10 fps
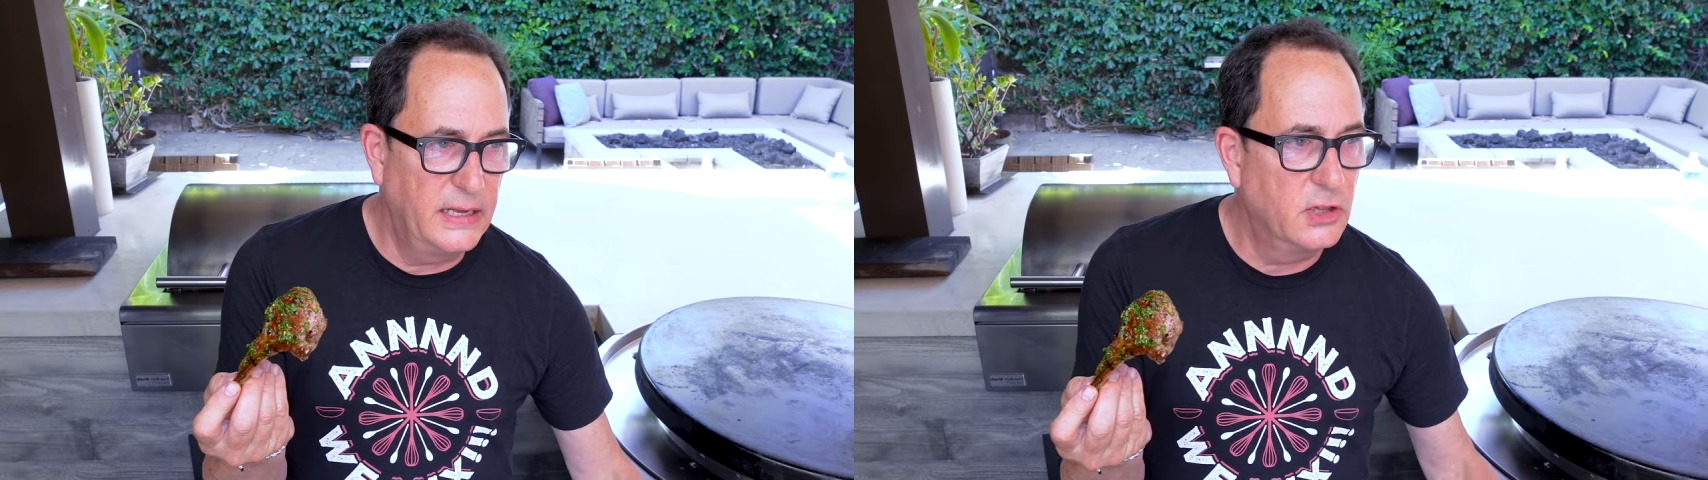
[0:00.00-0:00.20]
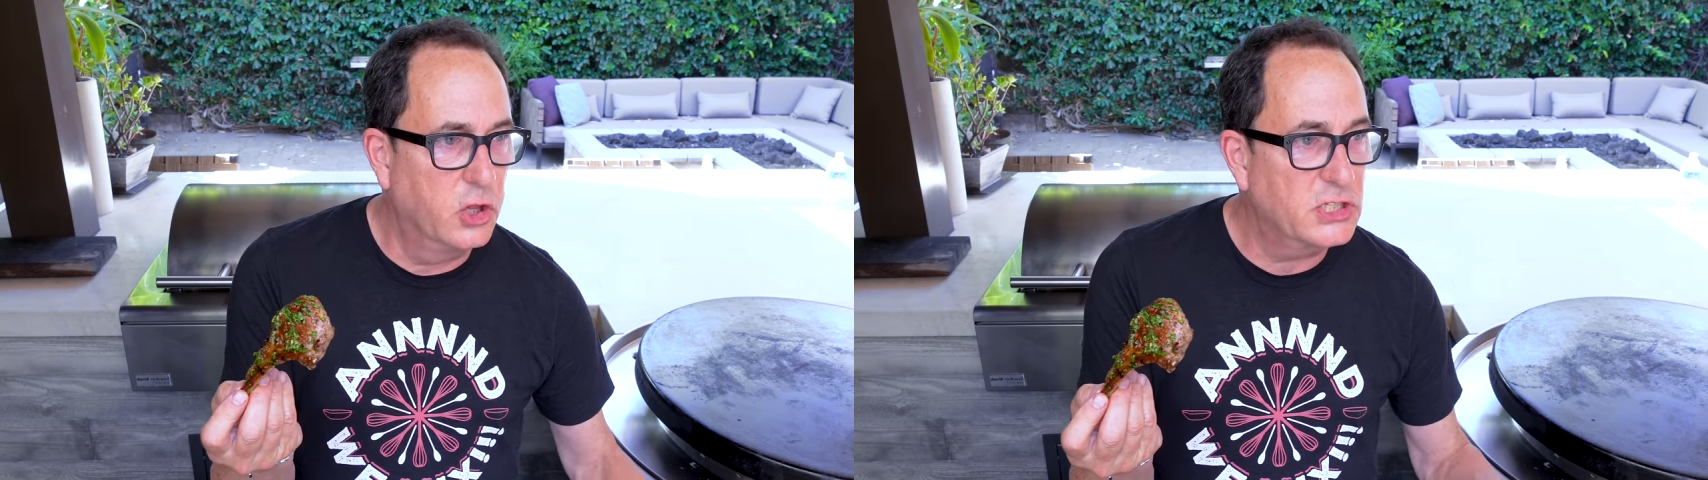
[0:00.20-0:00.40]

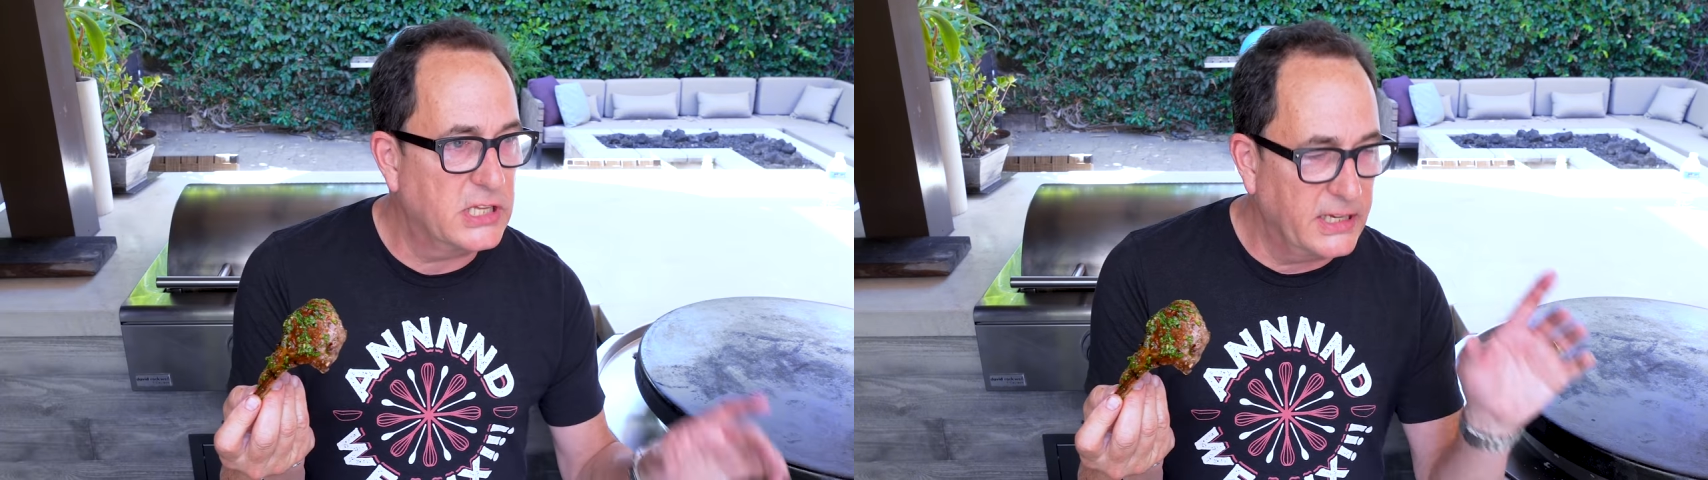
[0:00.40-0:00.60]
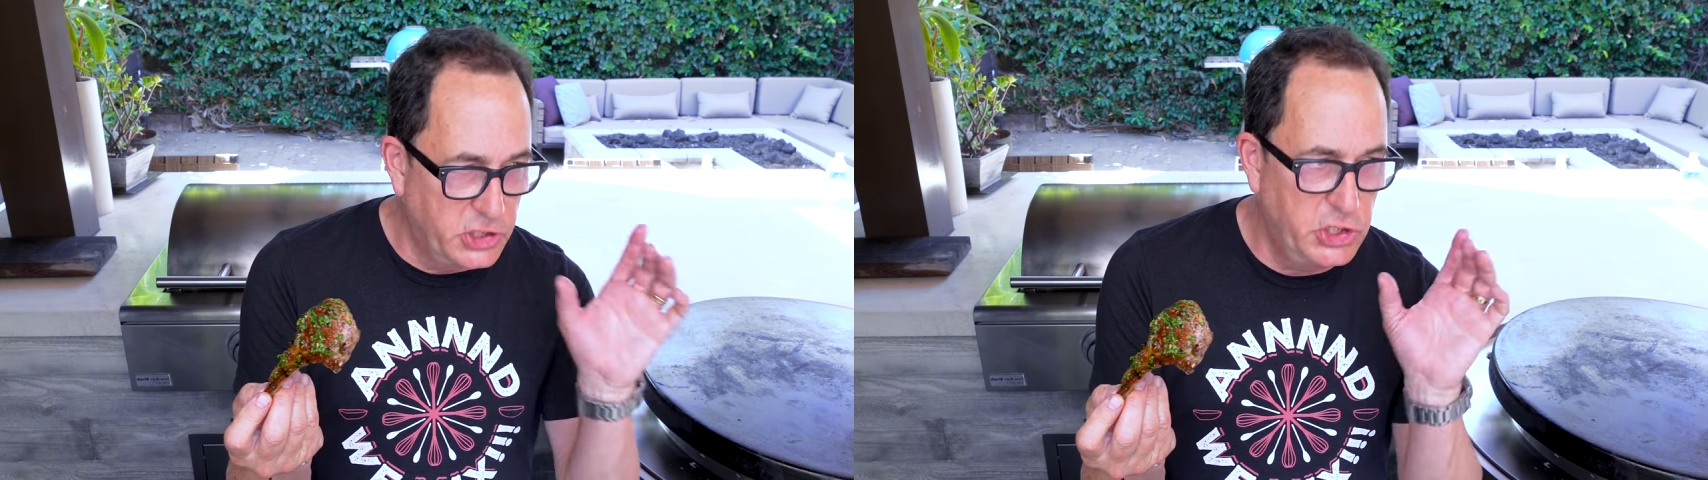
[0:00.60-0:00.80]
It looks
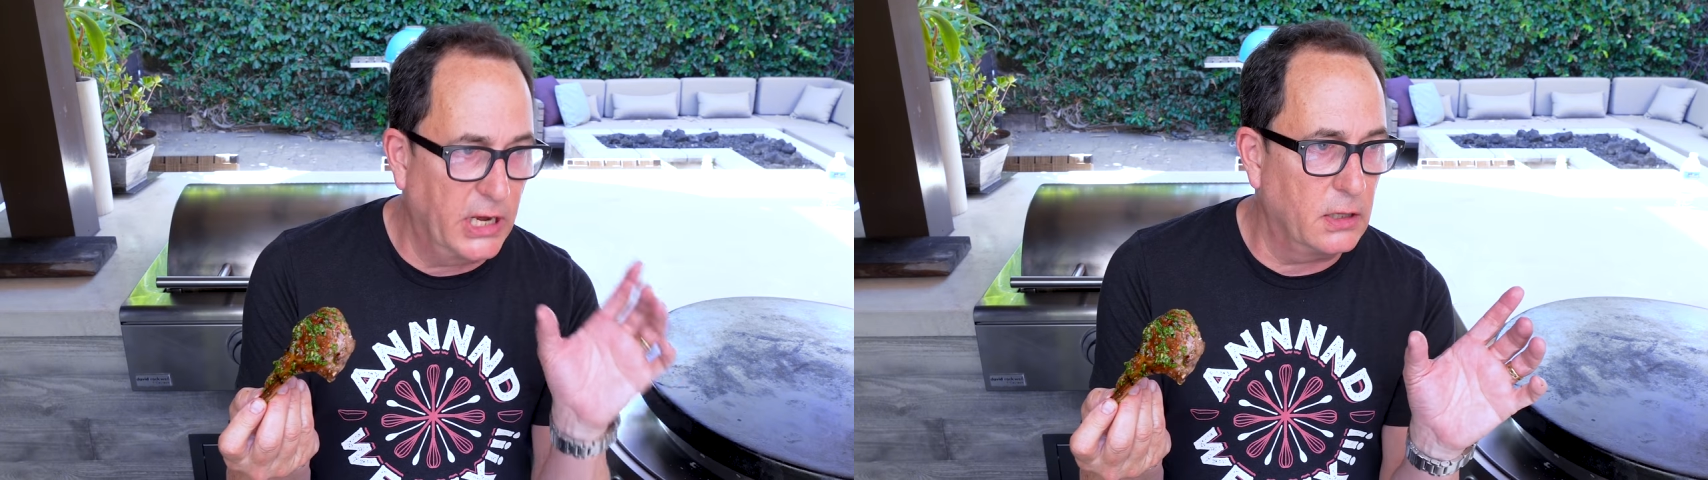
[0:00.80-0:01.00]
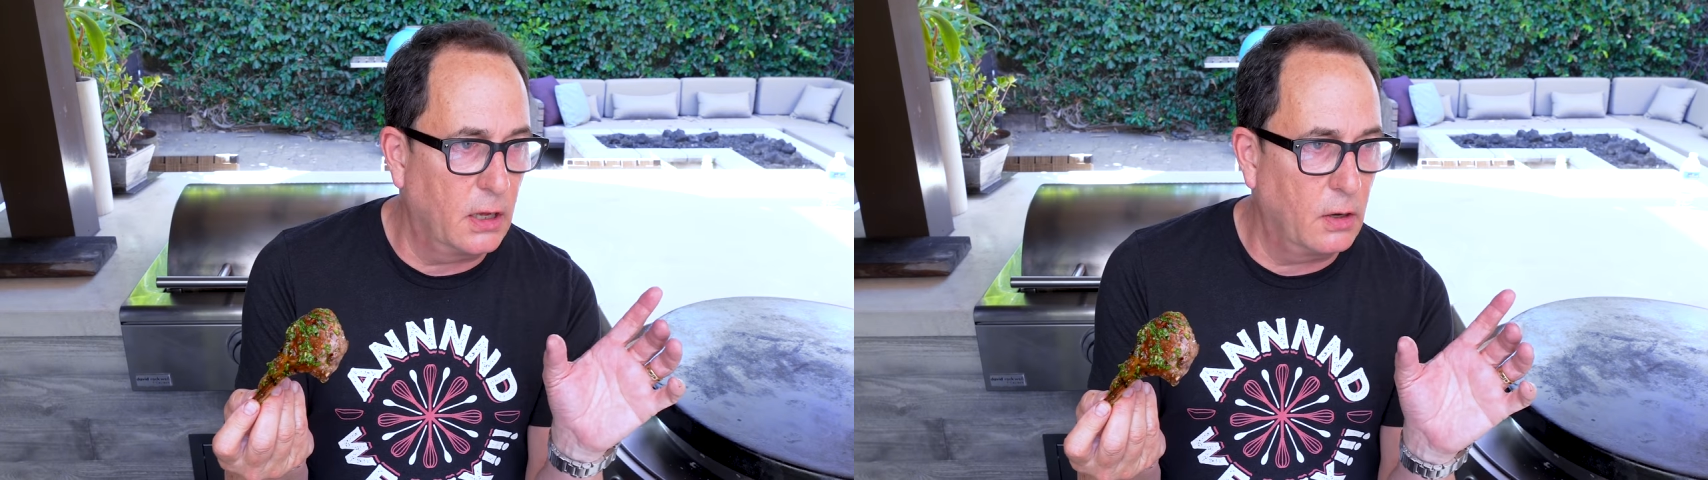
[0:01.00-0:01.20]
like
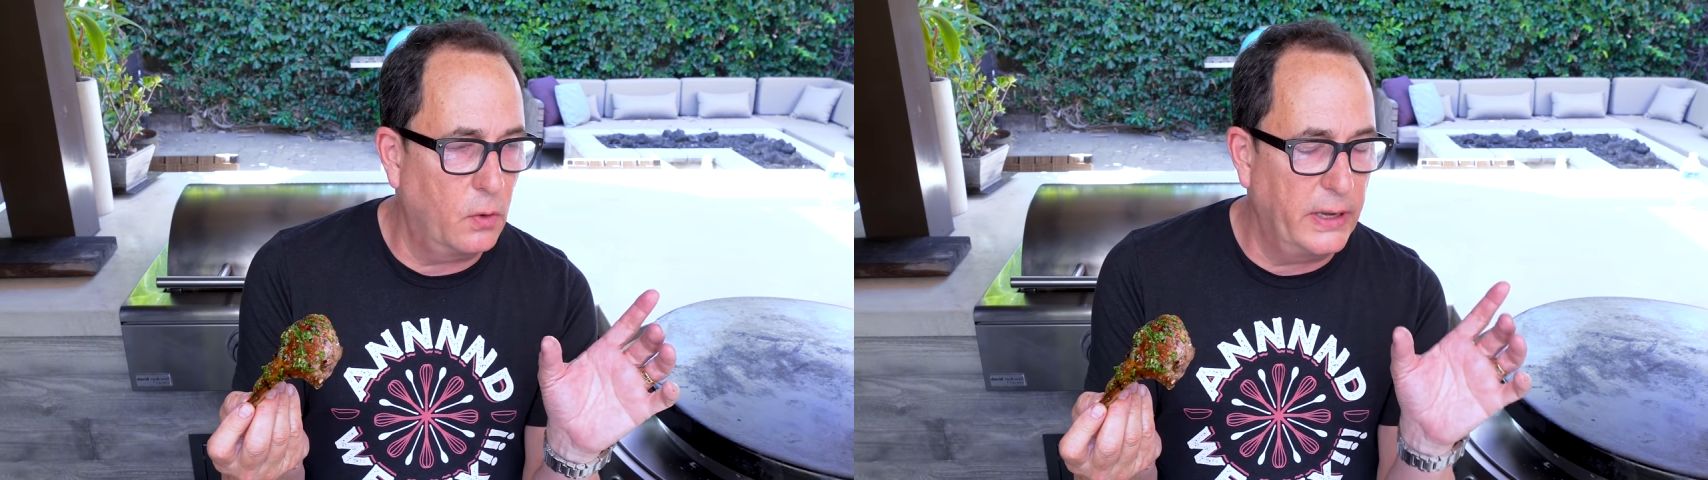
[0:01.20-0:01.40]
Jell-O,